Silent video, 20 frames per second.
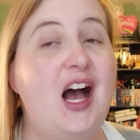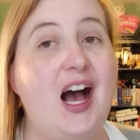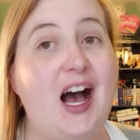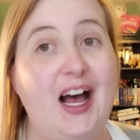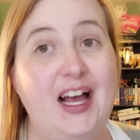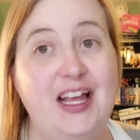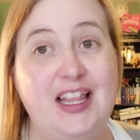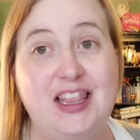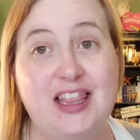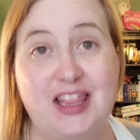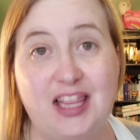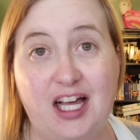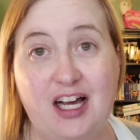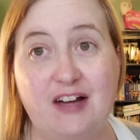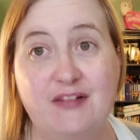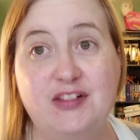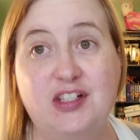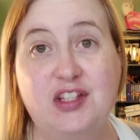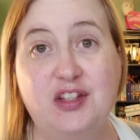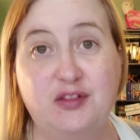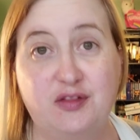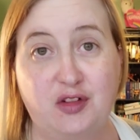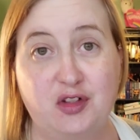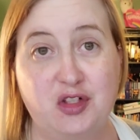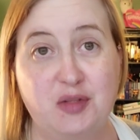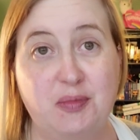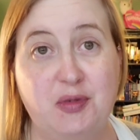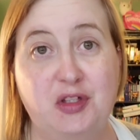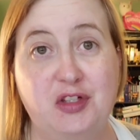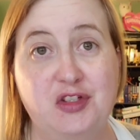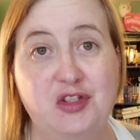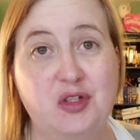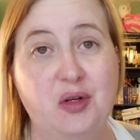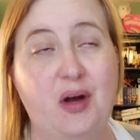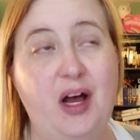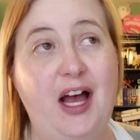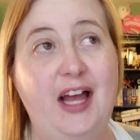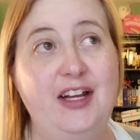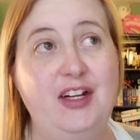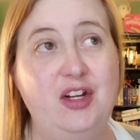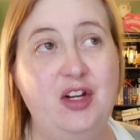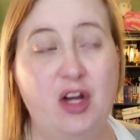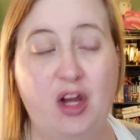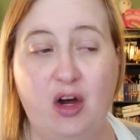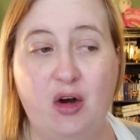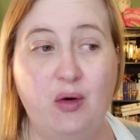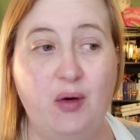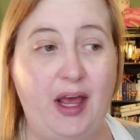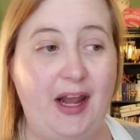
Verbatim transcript: I loved the first book, so I know,